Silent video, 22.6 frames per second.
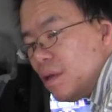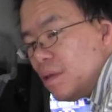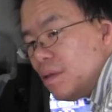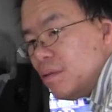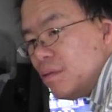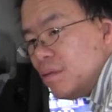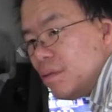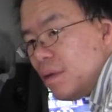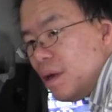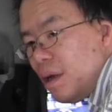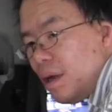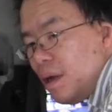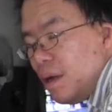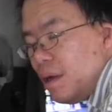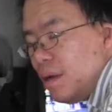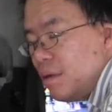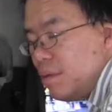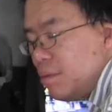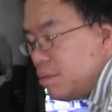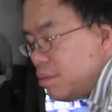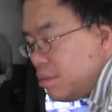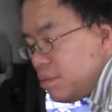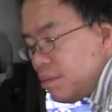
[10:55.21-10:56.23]
to
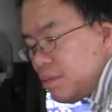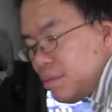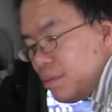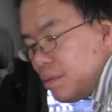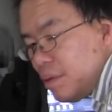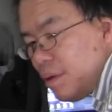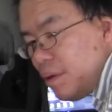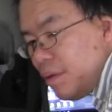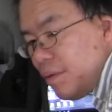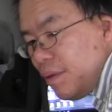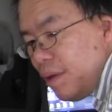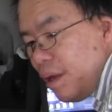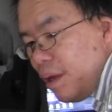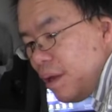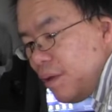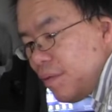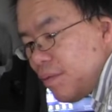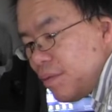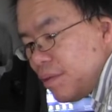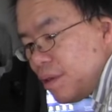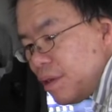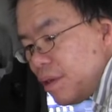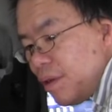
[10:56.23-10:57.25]

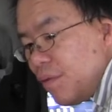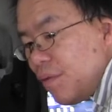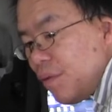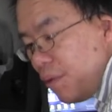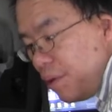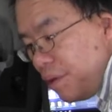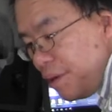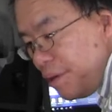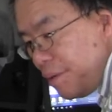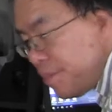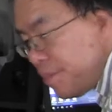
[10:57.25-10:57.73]
if we can avoid it.